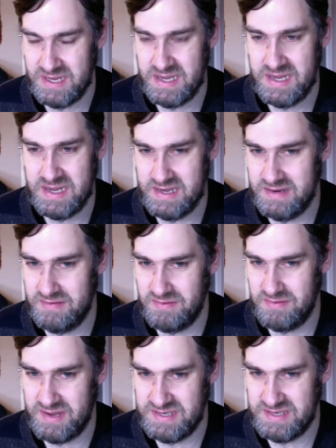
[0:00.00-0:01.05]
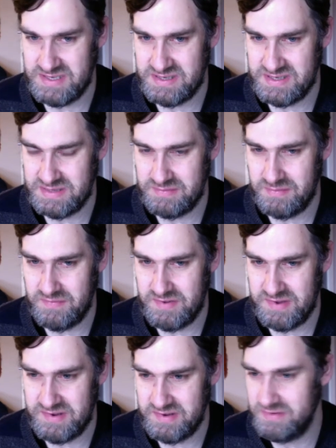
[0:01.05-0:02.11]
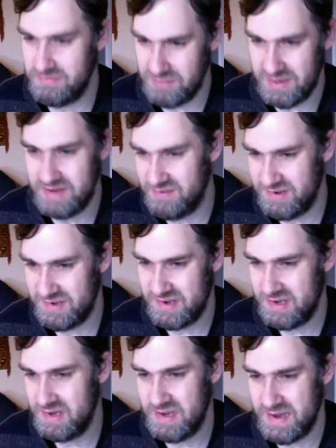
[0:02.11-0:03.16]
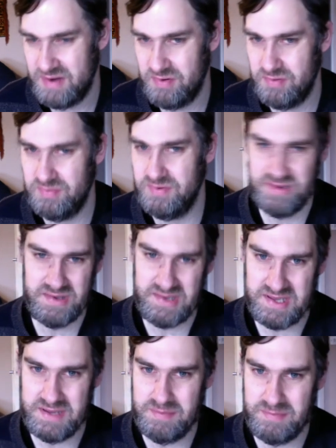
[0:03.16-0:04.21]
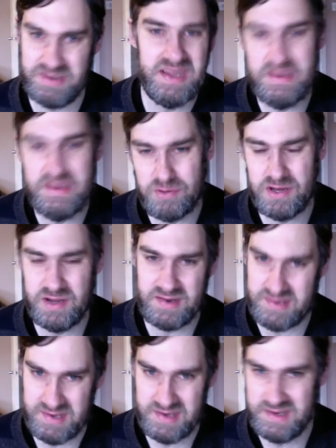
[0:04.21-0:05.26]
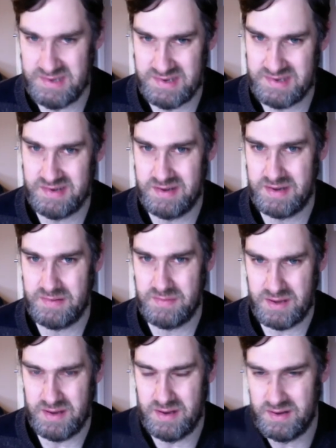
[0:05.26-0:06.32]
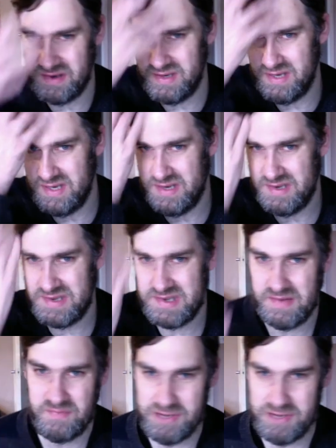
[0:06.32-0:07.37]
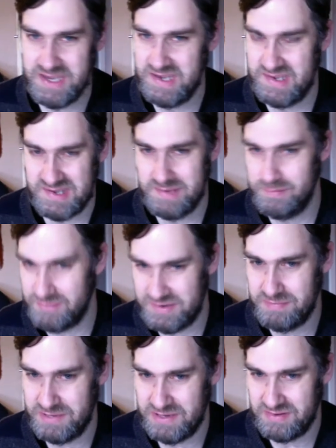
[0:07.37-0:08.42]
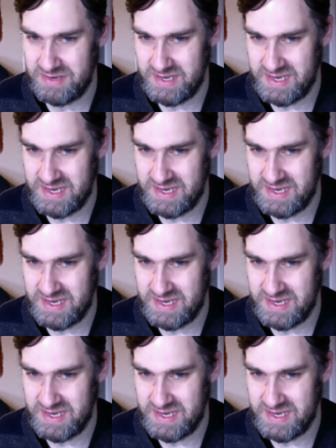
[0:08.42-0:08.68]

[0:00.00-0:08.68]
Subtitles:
in a relationship with Stu, whereas Harold seems he works and he does like gardening and stuff, but he seems to be on the